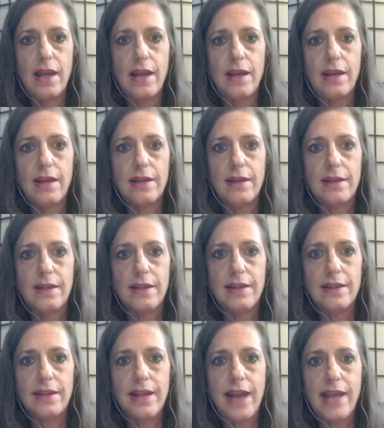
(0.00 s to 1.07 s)
uh,
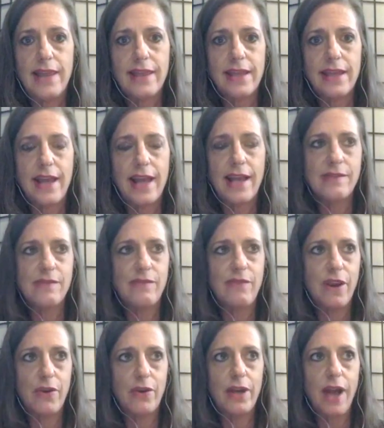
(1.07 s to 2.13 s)
that I think has a
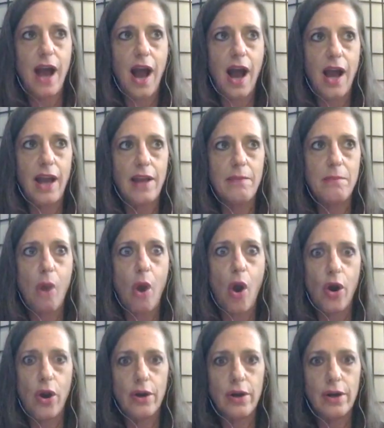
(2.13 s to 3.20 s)
very high
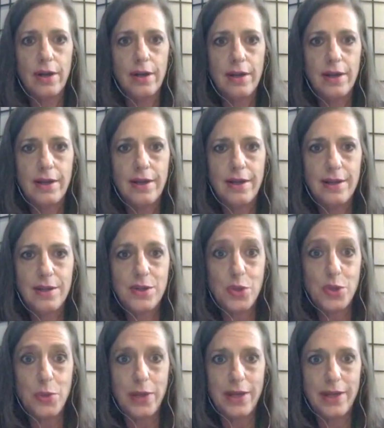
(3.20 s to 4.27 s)
bar
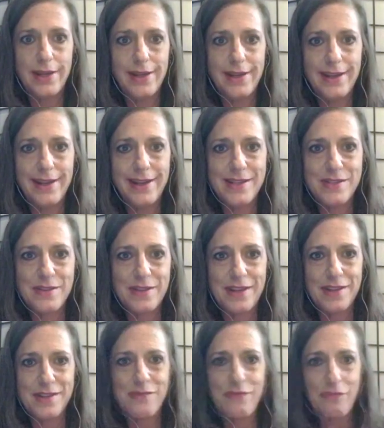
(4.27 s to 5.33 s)
to it in its yeah. in
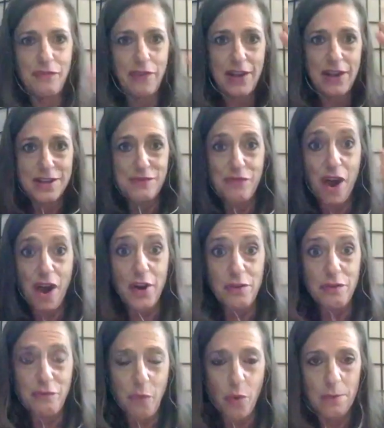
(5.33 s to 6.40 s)
its in its finer
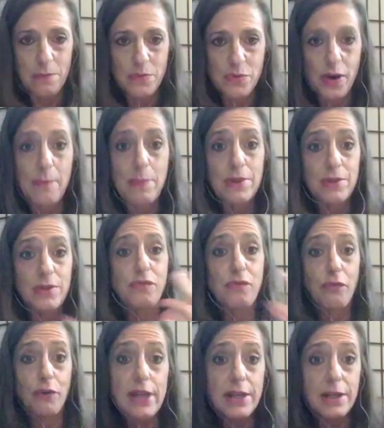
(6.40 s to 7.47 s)
forms, right? But there's
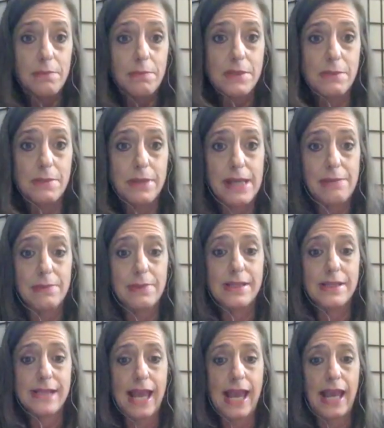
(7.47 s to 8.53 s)
freedom to be able to
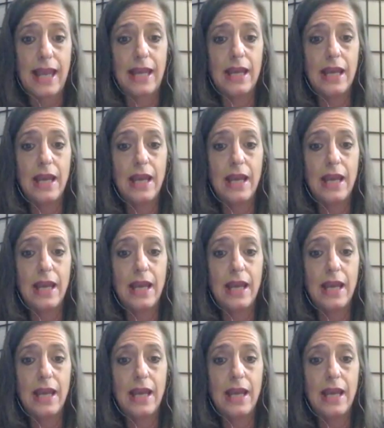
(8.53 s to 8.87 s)
say,